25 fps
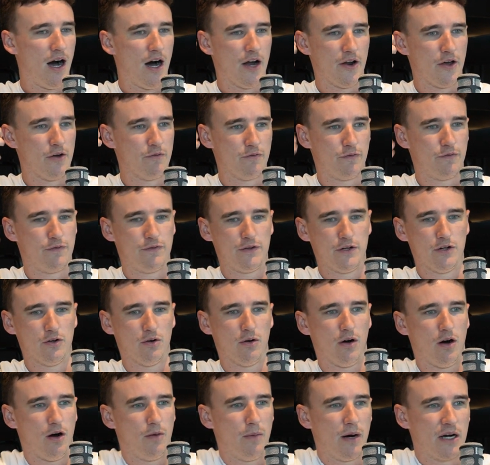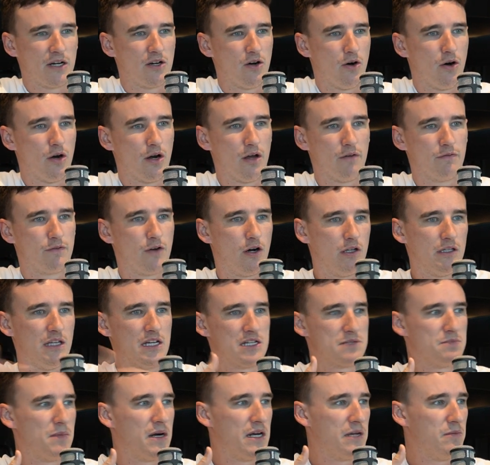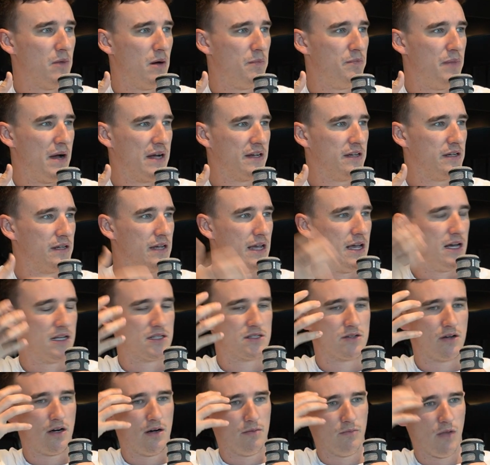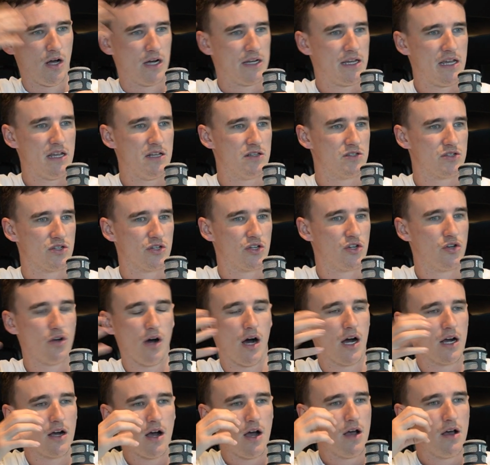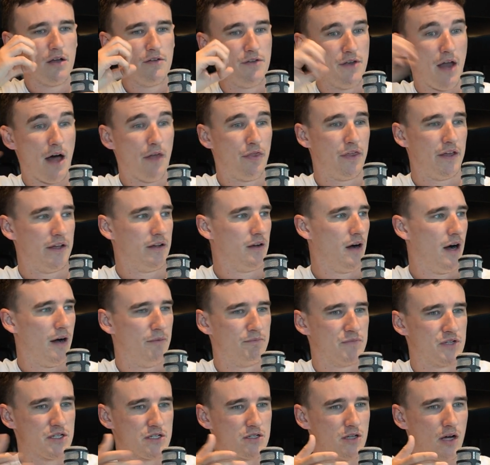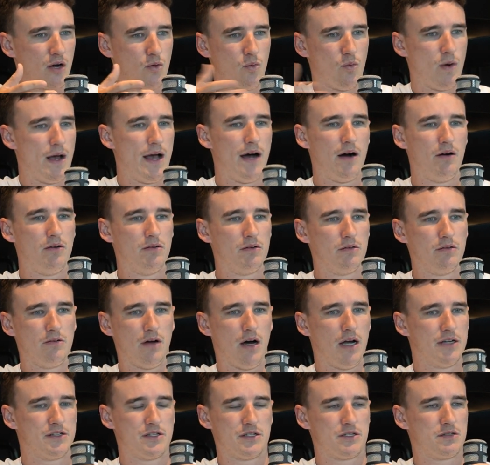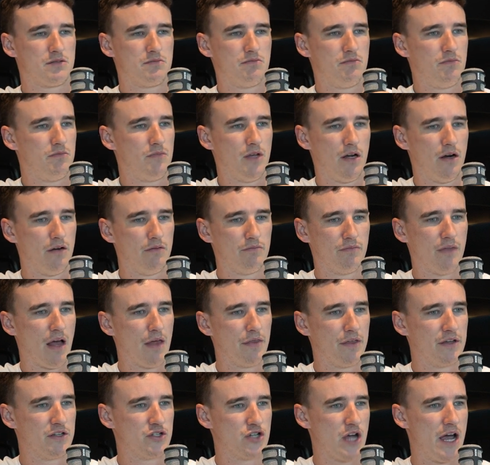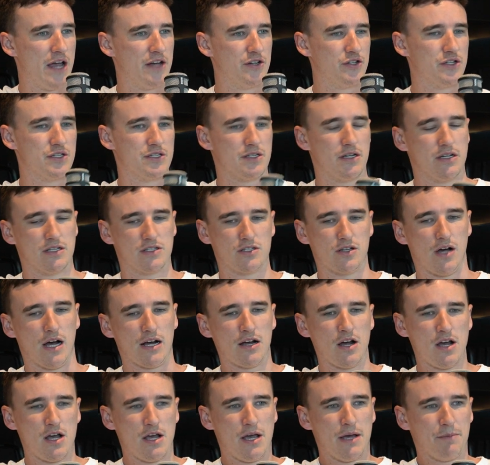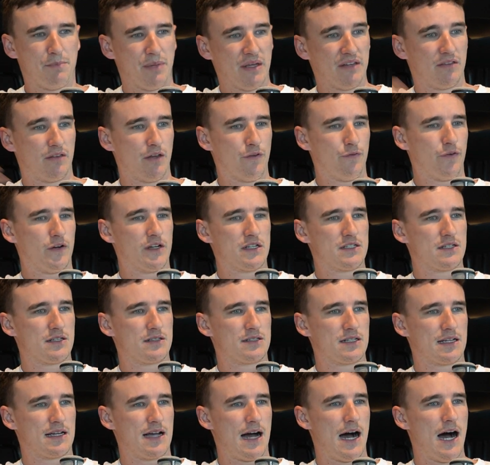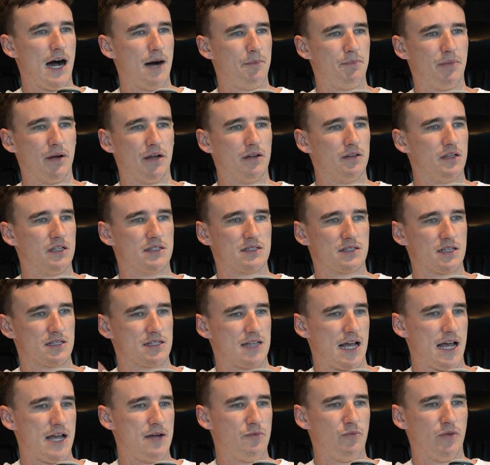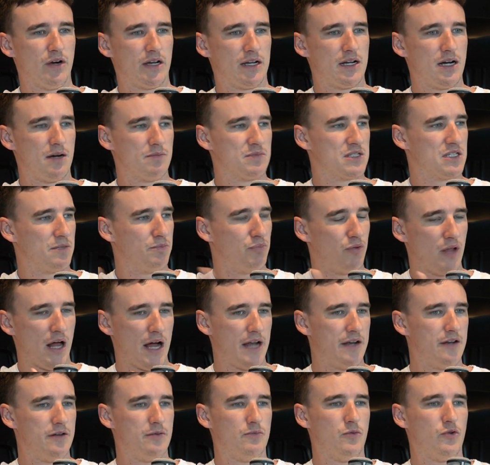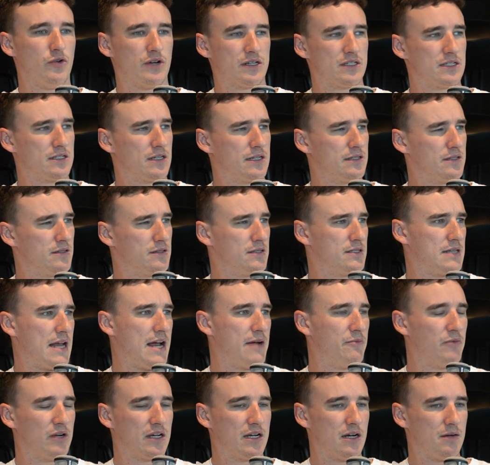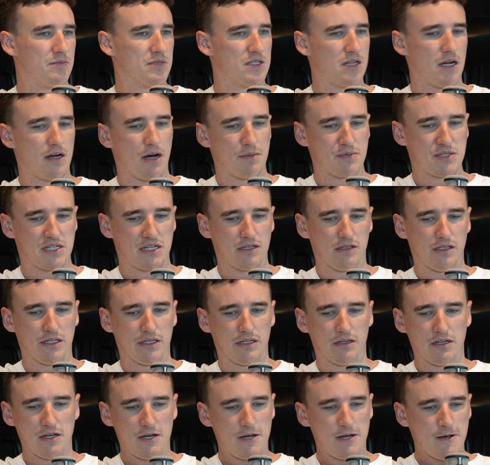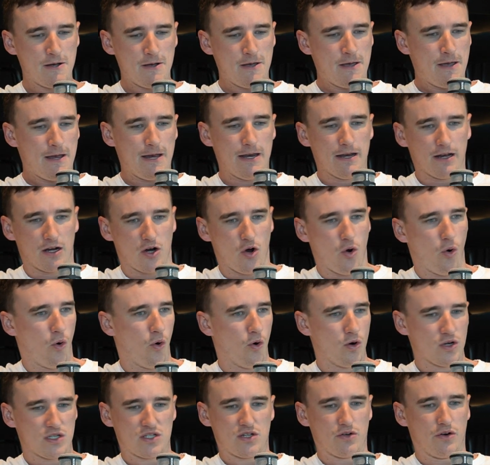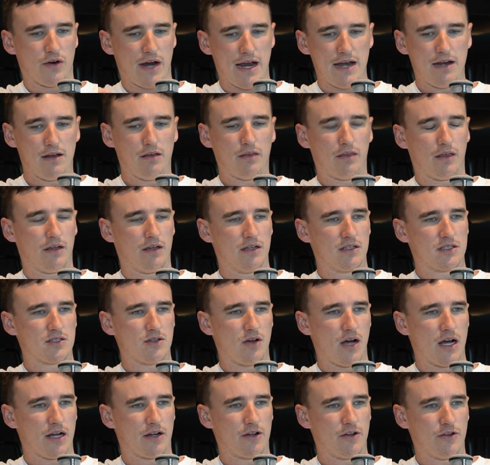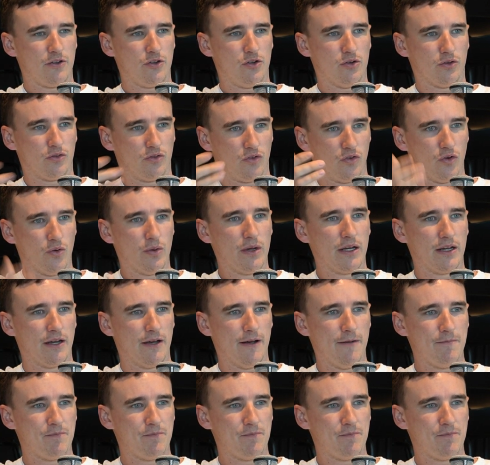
I don't feel, oh my God, I've got less money in my bank account, so I'm like insecure. Nothing. I'm just like, wow, nothing changes. And it's like a bit different because it's a car, but it's the same when it comes to platinum, or it's the same when it comes to upskilling in a course or anything. It's like, you're doing it.